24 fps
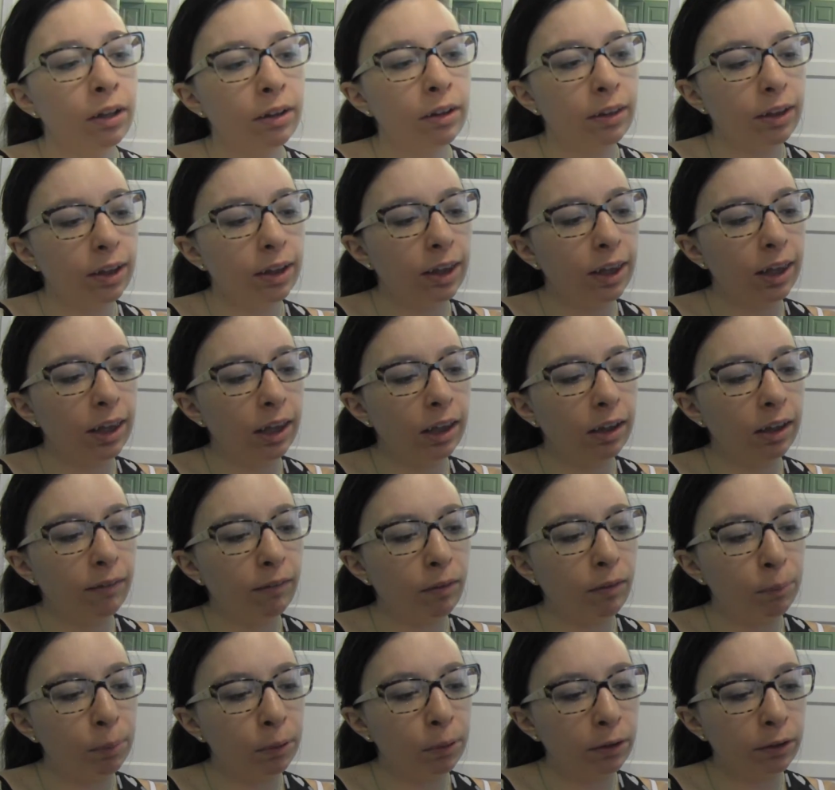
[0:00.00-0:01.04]
The key of
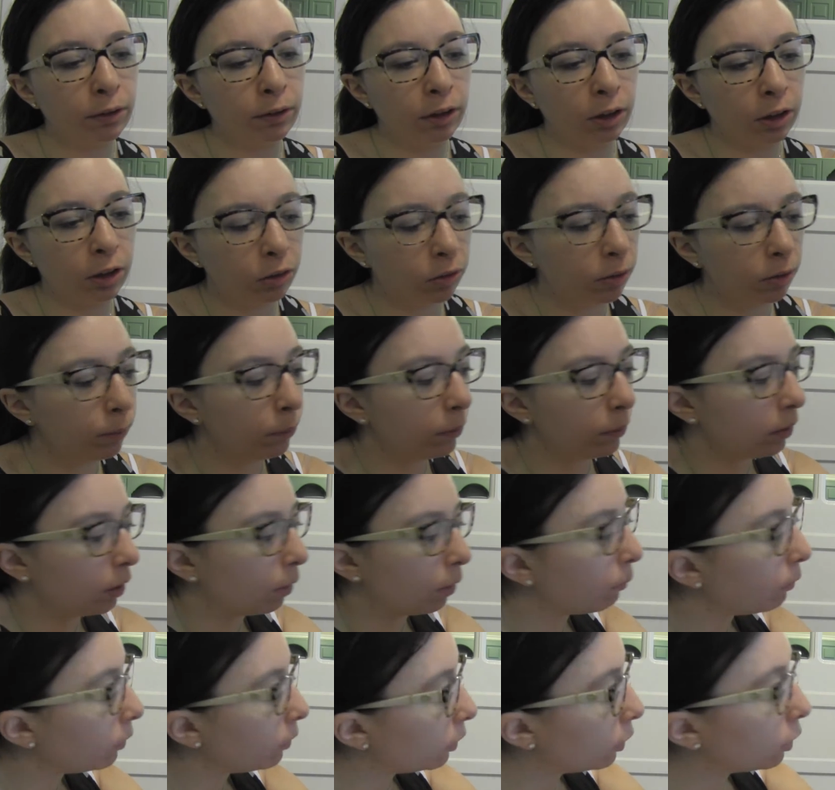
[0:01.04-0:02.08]
a person swimming,
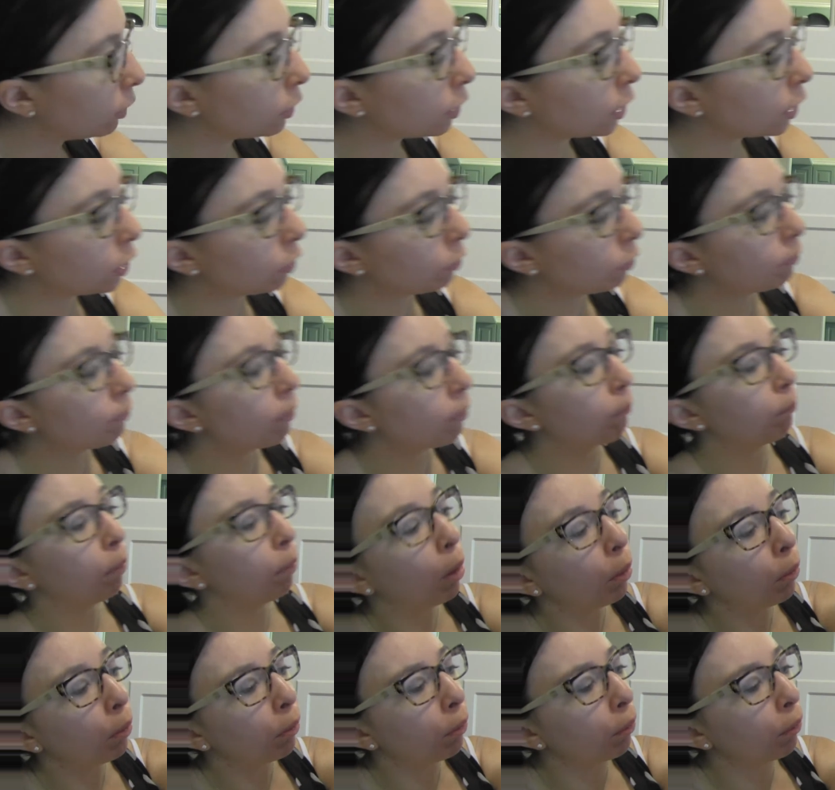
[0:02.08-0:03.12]
I mean, there's a swimming
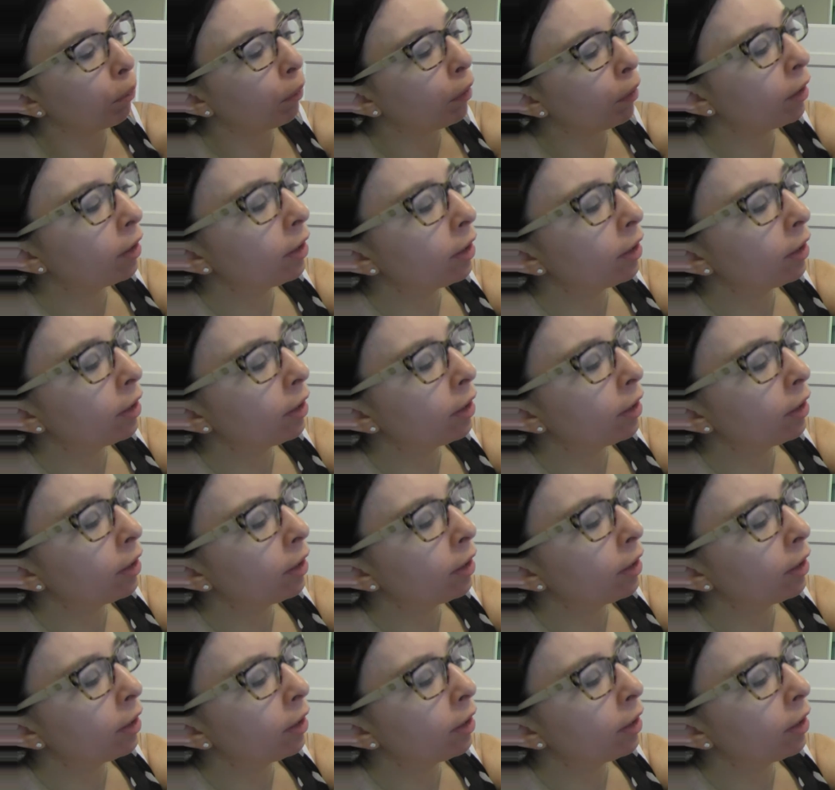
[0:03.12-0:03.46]
pool.